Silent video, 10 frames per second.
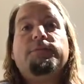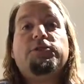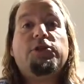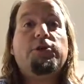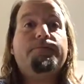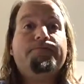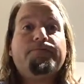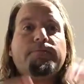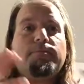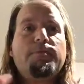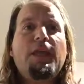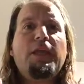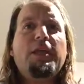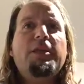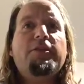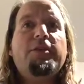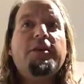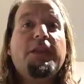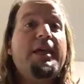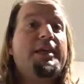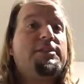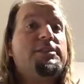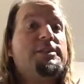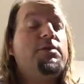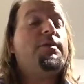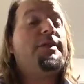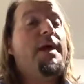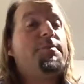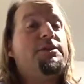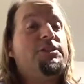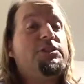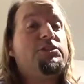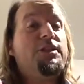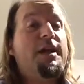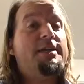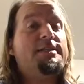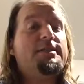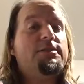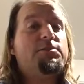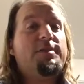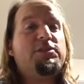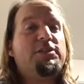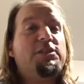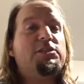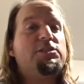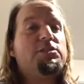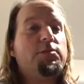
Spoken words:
So the link to see what that prestige class and the specializations,